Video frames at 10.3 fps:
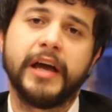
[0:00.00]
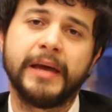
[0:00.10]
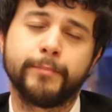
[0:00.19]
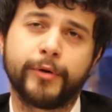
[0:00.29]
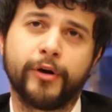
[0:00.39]

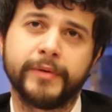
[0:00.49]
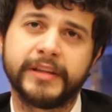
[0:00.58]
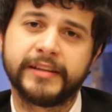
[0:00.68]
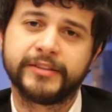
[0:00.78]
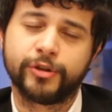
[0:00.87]

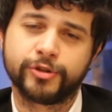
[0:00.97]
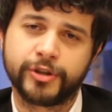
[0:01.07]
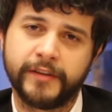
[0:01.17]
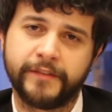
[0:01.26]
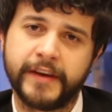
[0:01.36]
Employment and
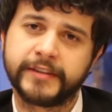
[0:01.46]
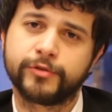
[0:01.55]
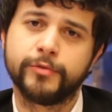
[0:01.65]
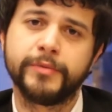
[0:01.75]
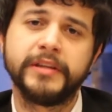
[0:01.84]
Social Affairs
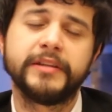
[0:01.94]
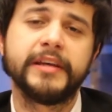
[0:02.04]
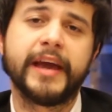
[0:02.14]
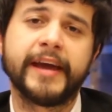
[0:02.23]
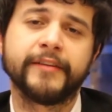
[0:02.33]

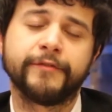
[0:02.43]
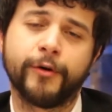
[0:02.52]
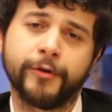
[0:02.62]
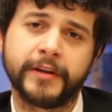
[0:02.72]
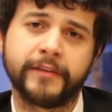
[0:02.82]
Committee and
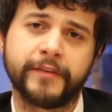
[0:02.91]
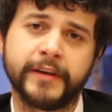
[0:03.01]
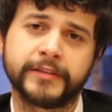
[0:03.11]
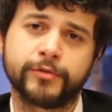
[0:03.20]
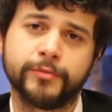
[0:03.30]
Foreign
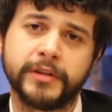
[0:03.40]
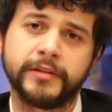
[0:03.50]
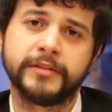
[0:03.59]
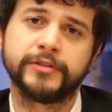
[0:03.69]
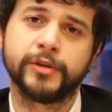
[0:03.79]
Affairs
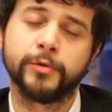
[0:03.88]
Committee.